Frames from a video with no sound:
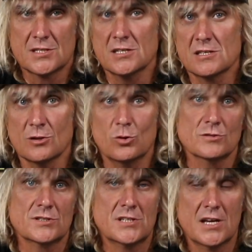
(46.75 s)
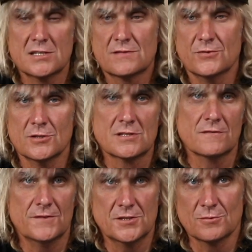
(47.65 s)
launch test, first
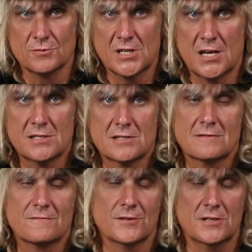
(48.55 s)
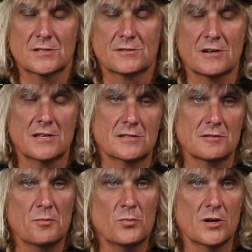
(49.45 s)
official test for the Australian
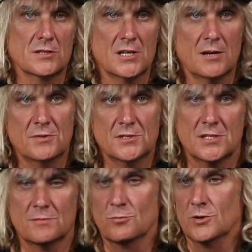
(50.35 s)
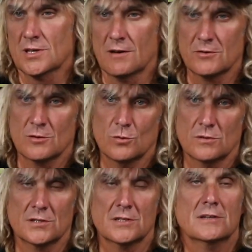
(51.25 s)
Superbike Championship. We covered all
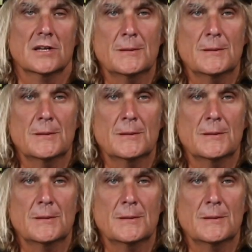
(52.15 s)
the